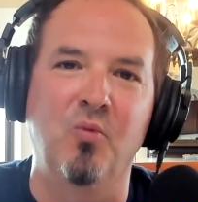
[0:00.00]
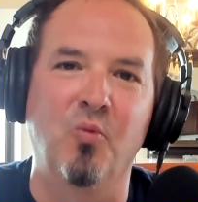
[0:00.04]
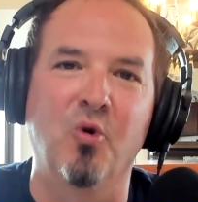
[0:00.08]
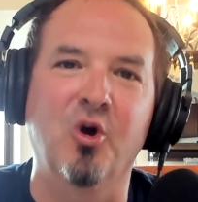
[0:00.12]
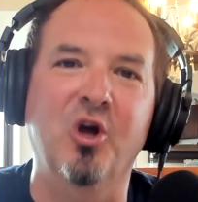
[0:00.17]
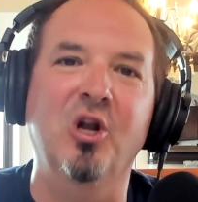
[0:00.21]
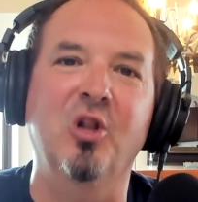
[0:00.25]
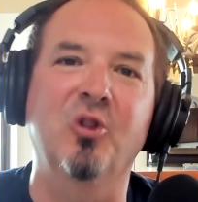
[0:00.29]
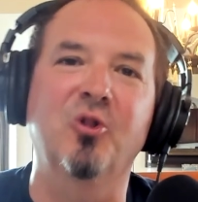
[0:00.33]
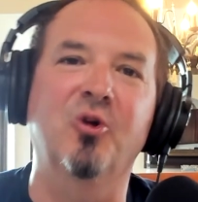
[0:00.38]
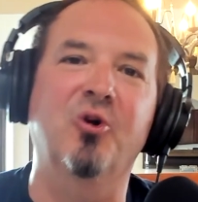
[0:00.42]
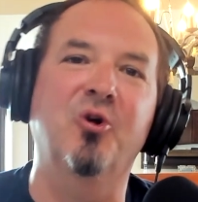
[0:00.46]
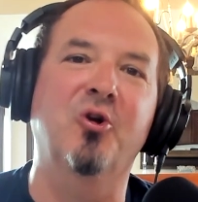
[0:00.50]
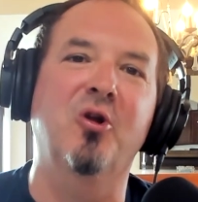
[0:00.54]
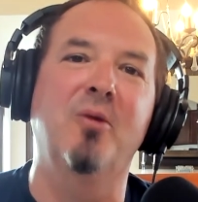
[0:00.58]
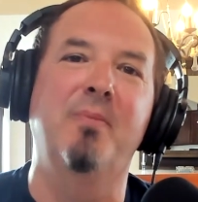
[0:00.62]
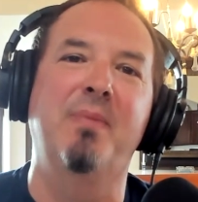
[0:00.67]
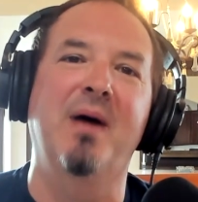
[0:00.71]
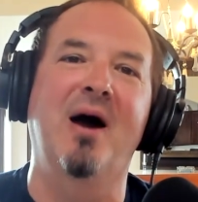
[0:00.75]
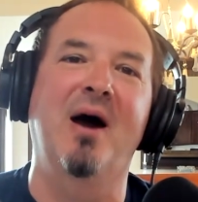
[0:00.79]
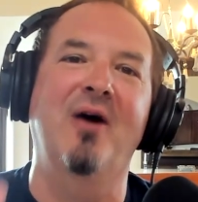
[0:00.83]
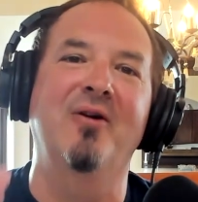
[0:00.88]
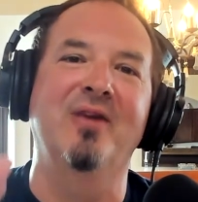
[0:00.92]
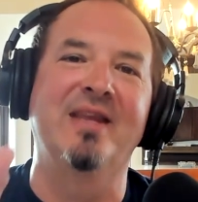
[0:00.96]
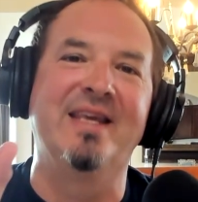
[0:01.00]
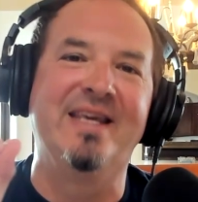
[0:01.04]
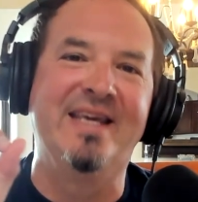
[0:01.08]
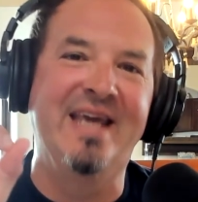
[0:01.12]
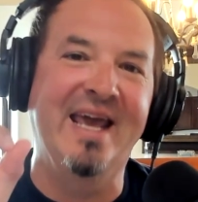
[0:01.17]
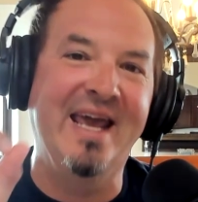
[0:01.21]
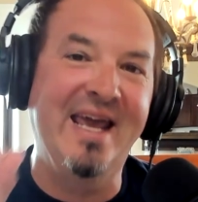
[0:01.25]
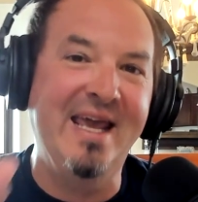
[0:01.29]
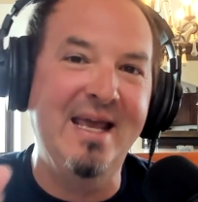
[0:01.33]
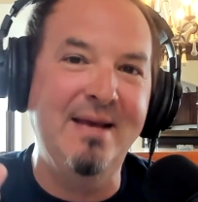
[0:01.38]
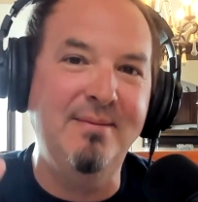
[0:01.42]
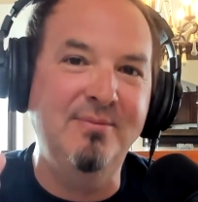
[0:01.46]
We're going to learn about
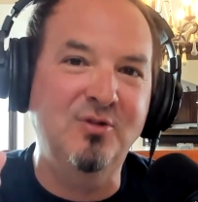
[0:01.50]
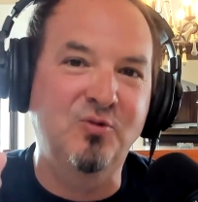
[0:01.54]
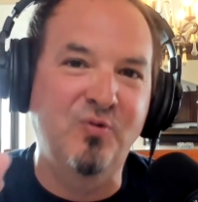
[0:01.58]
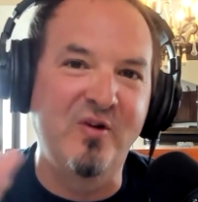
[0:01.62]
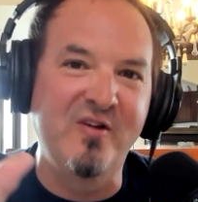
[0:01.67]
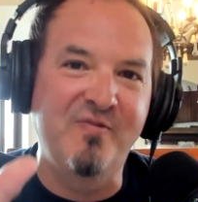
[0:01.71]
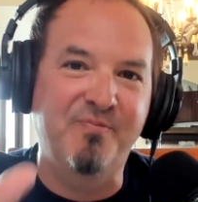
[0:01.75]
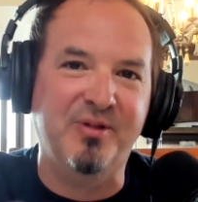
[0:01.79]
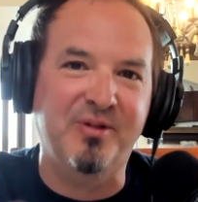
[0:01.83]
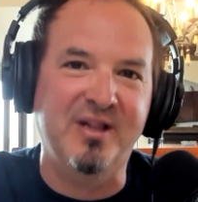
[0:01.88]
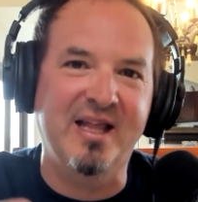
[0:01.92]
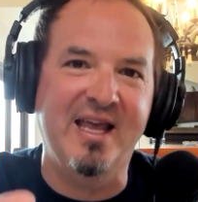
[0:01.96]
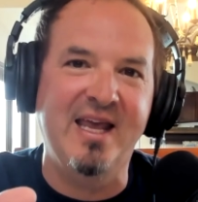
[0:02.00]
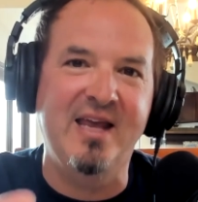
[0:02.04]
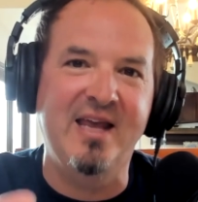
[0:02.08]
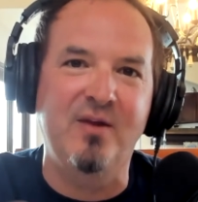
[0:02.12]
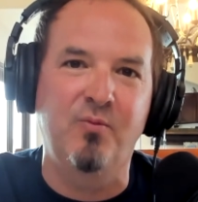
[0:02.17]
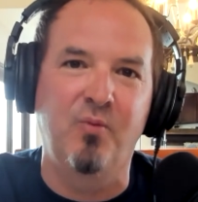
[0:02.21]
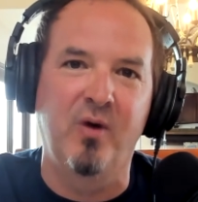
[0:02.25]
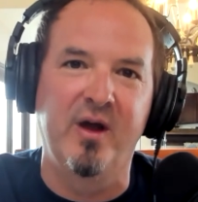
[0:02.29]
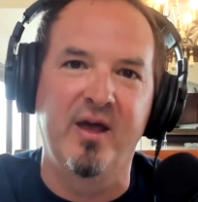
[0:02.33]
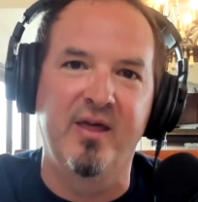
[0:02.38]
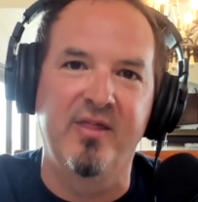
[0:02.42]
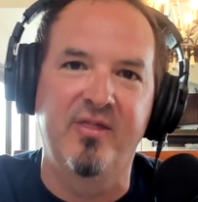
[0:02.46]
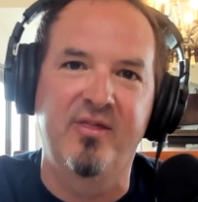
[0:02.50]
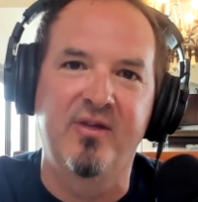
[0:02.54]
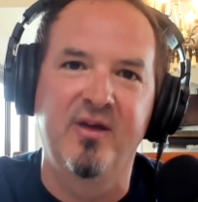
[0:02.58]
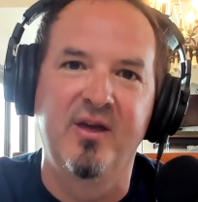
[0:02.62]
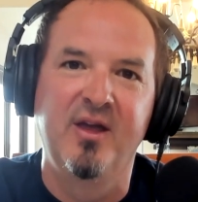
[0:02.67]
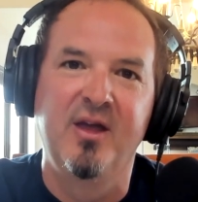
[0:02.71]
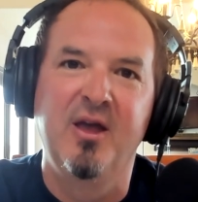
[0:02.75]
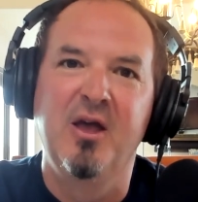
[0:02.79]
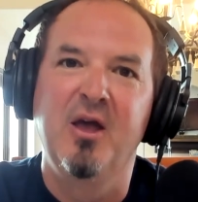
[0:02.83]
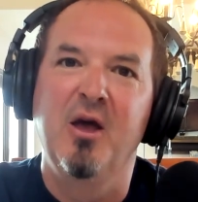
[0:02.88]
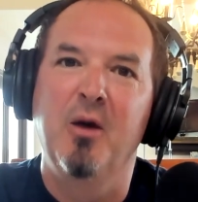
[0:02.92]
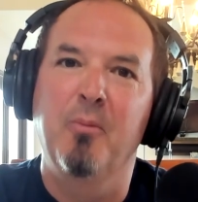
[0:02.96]
games we've played with,
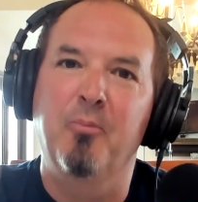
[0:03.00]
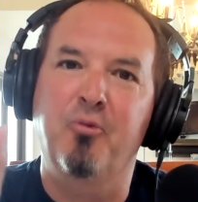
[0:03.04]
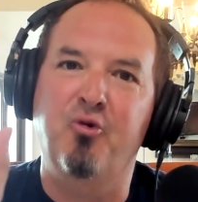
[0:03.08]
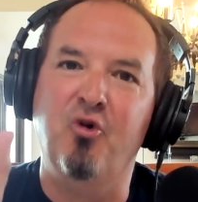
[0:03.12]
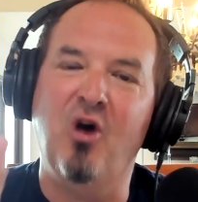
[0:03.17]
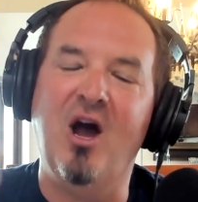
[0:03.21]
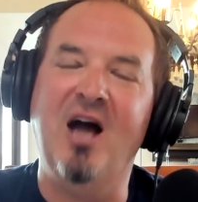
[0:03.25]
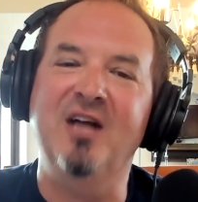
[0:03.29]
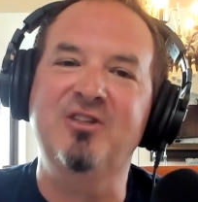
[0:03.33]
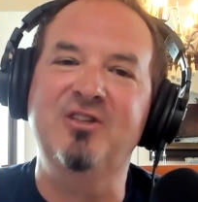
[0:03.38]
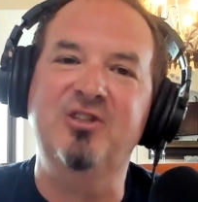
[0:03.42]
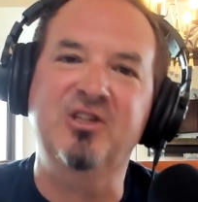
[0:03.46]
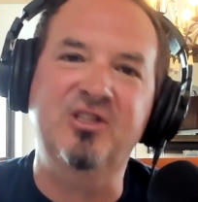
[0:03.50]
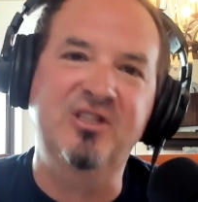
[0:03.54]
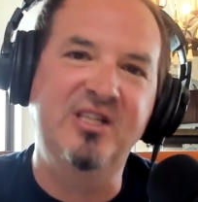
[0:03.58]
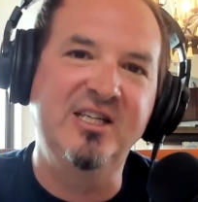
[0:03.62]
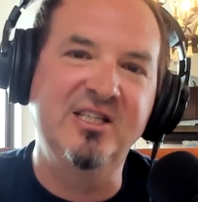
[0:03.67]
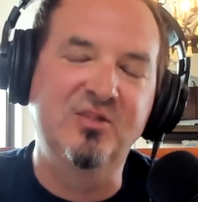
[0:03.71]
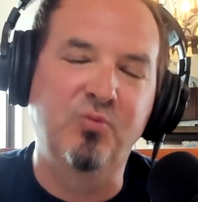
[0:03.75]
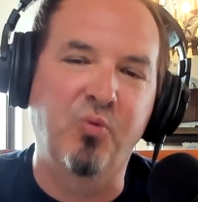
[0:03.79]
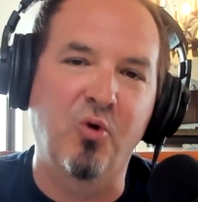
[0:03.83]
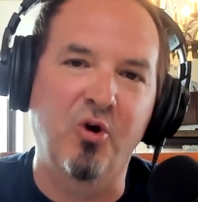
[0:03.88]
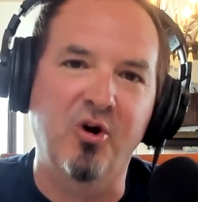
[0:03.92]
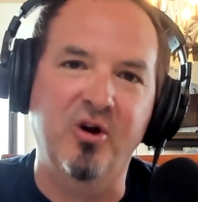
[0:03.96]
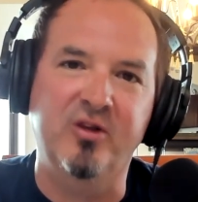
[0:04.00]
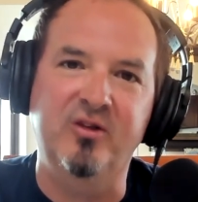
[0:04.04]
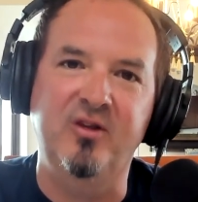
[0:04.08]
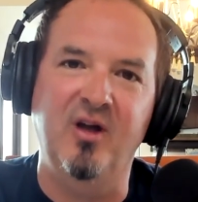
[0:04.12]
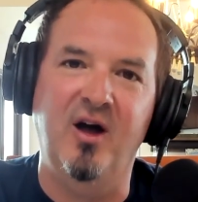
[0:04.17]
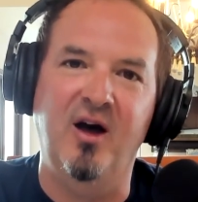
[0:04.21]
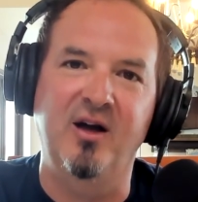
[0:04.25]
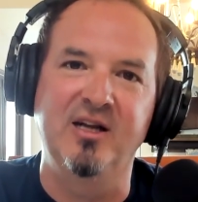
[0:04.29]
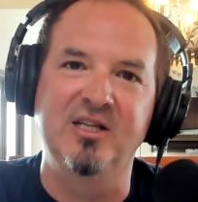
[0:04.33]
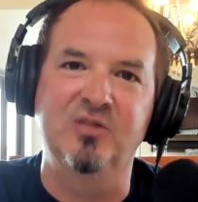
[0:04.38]
projects he's worked on.